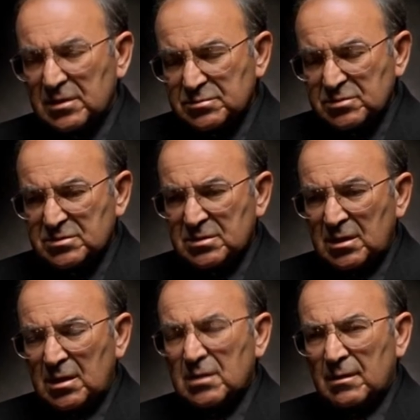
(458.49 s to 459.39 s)
This was
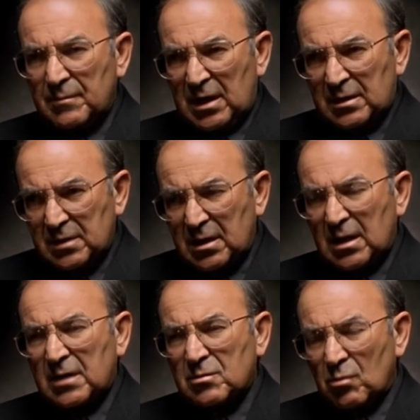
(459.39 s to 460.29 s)
a man that
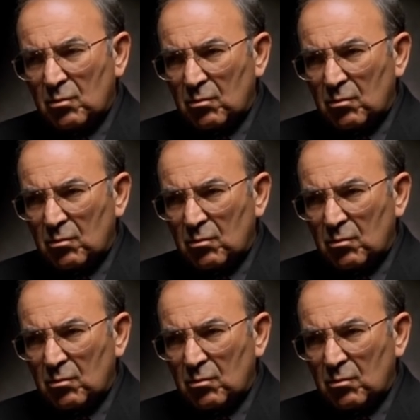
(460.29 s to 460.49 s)
had